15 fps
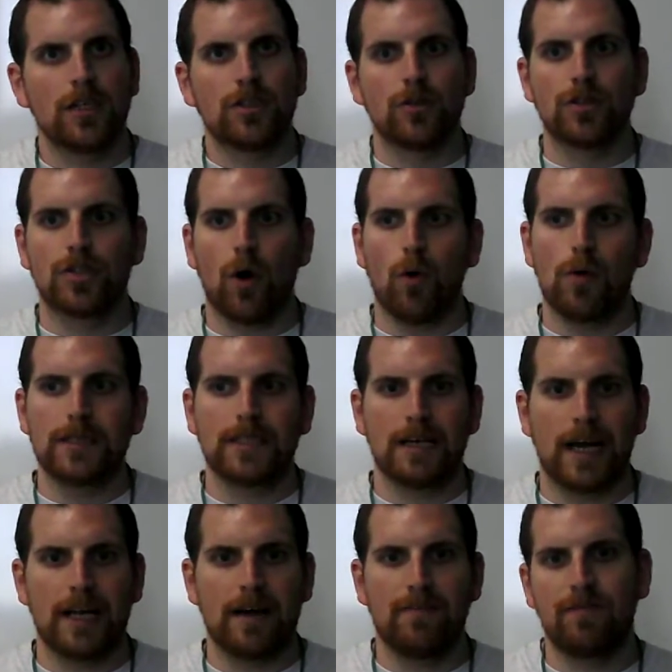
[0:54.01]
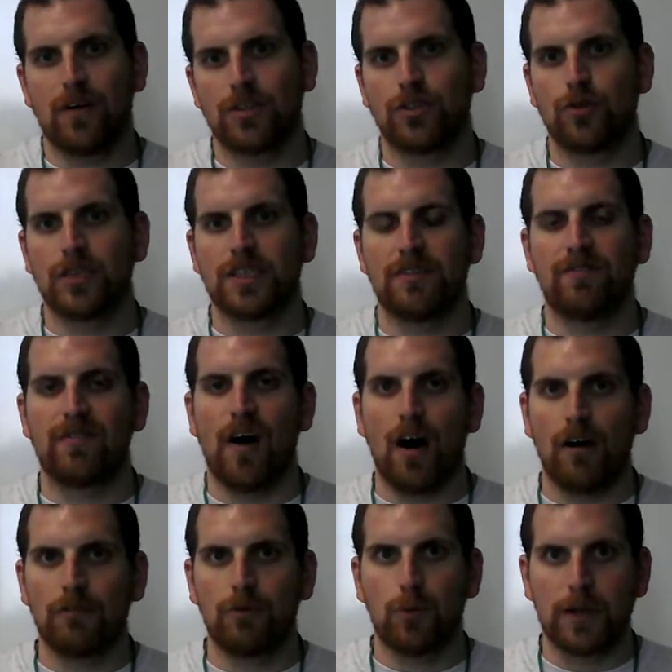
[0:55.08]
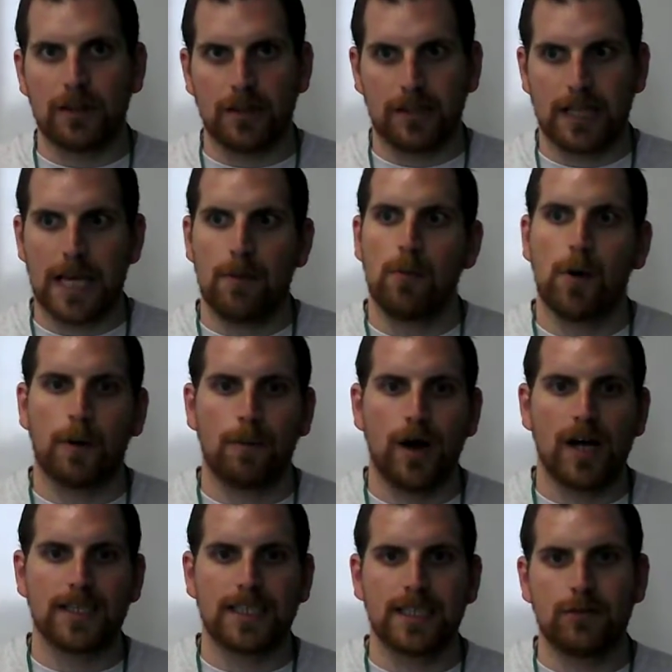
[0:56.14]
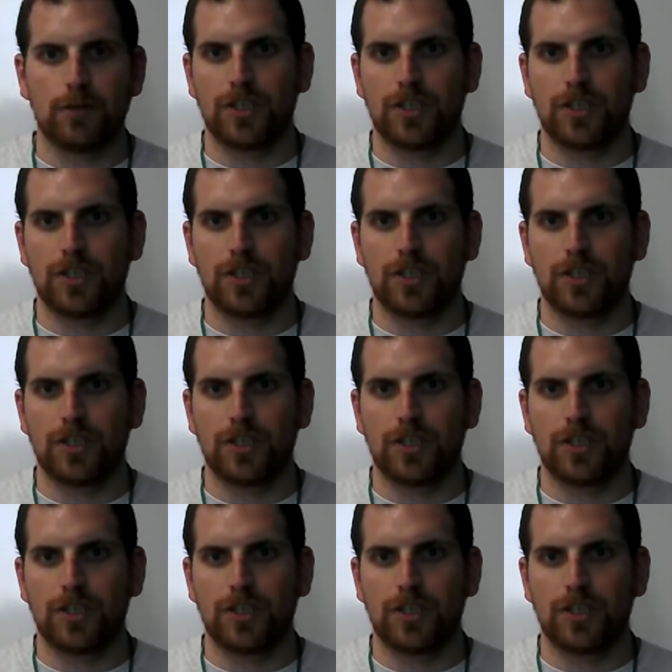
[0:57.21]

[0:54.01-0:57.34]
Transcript: So it's always getting students involved with the teamwork process,